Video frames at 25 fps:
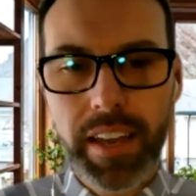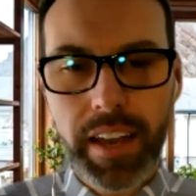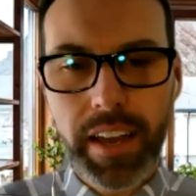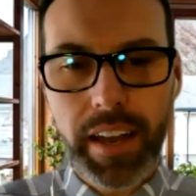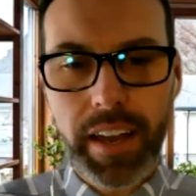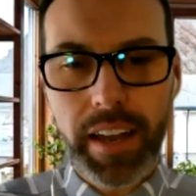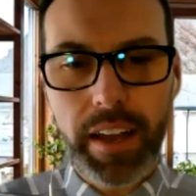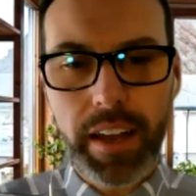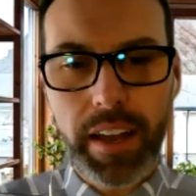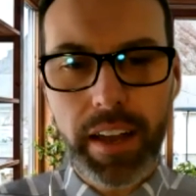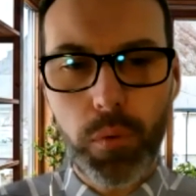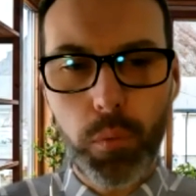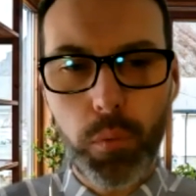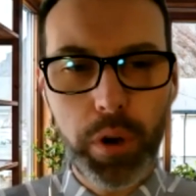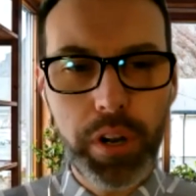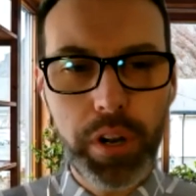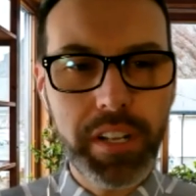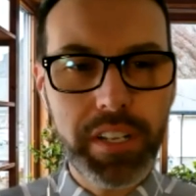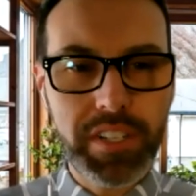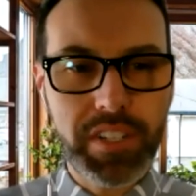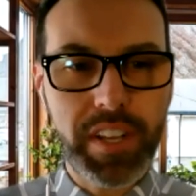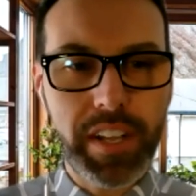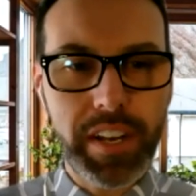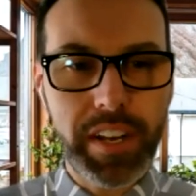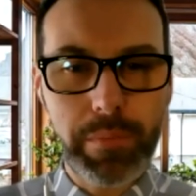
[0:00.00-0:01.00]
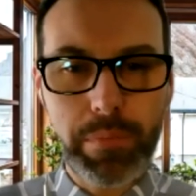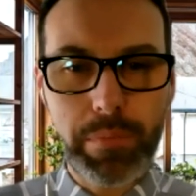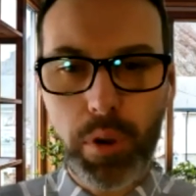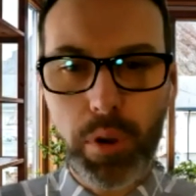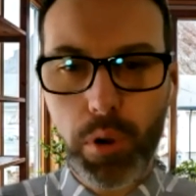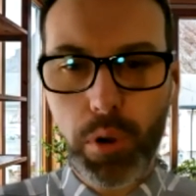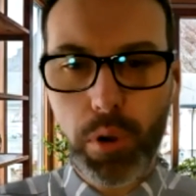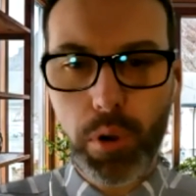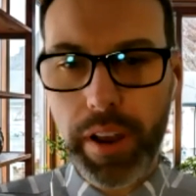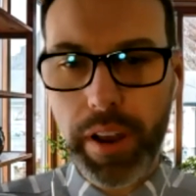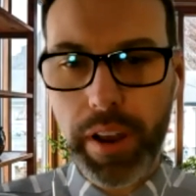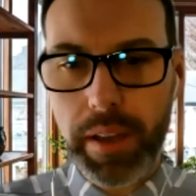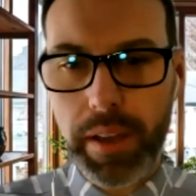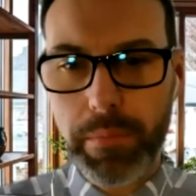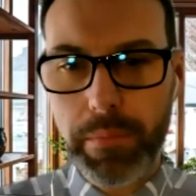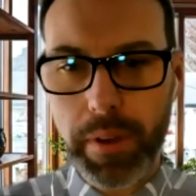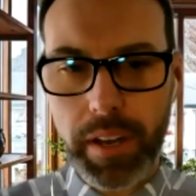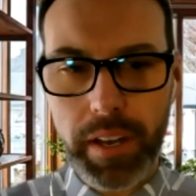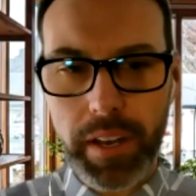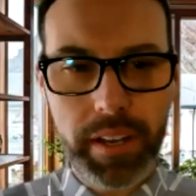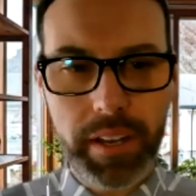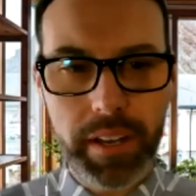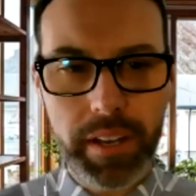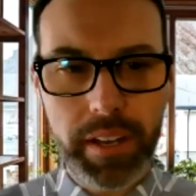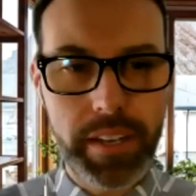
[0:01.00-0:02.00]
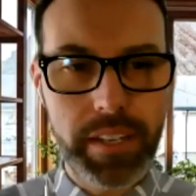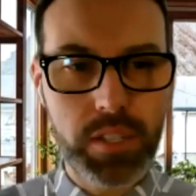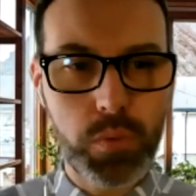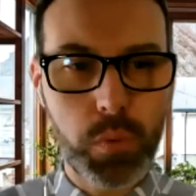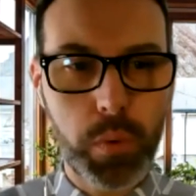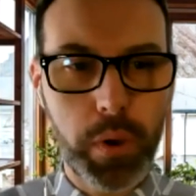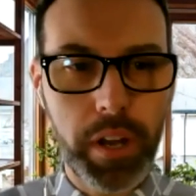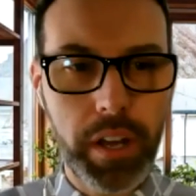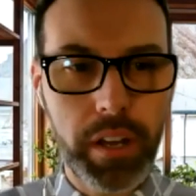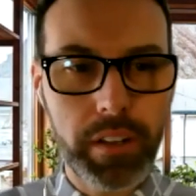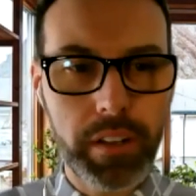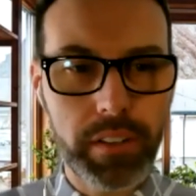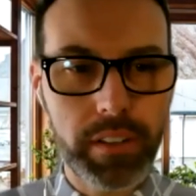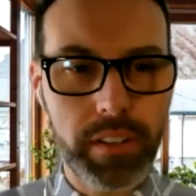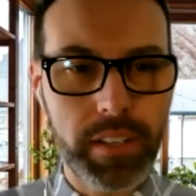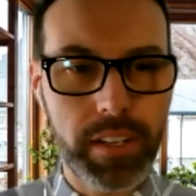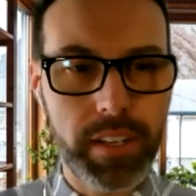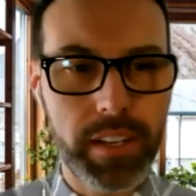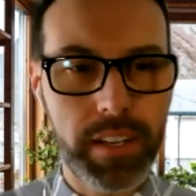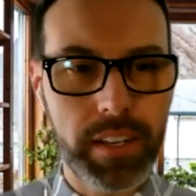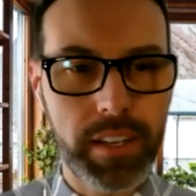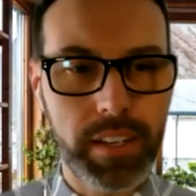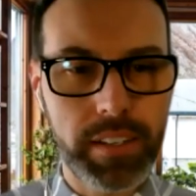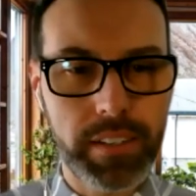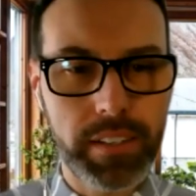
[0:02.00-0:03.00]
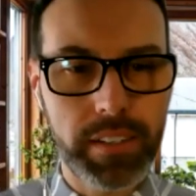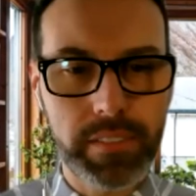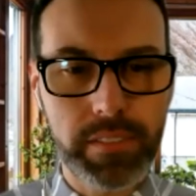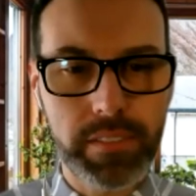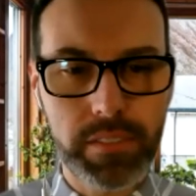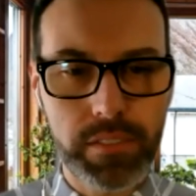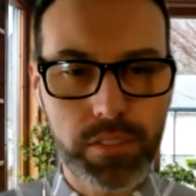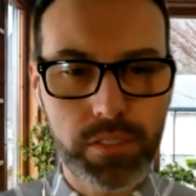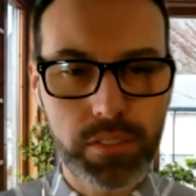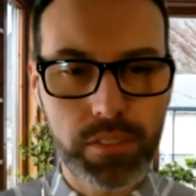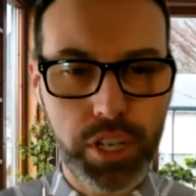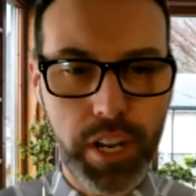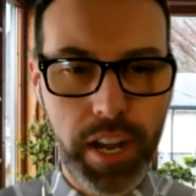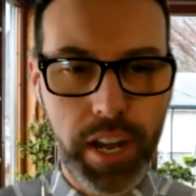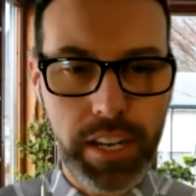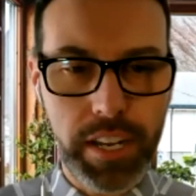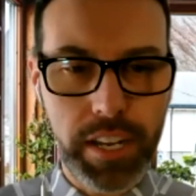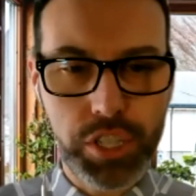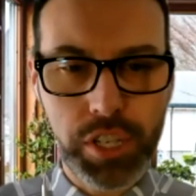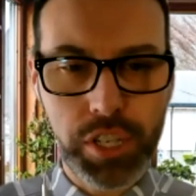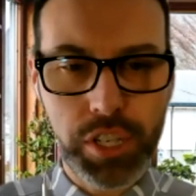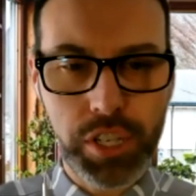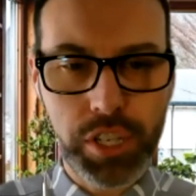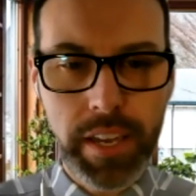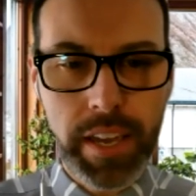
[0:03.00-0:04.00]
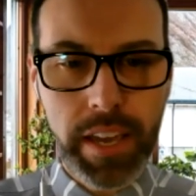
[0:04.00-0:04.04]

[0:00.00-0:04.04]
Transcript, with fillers: What an exciting program as well, Josh.